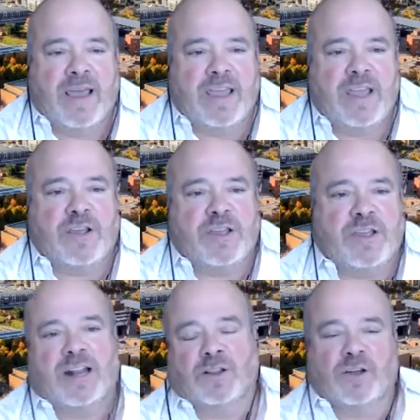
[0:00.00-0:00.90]
you know, you
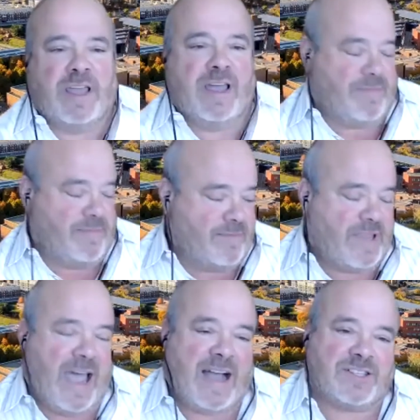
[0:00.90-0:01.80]
kind of look at
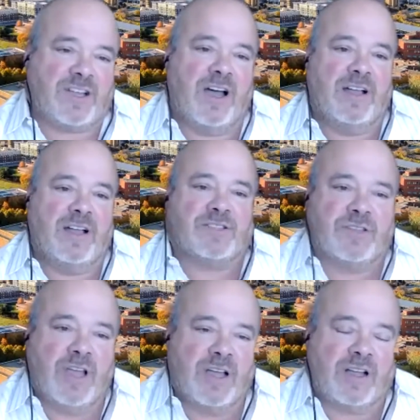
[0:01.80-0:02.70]
tax cuts,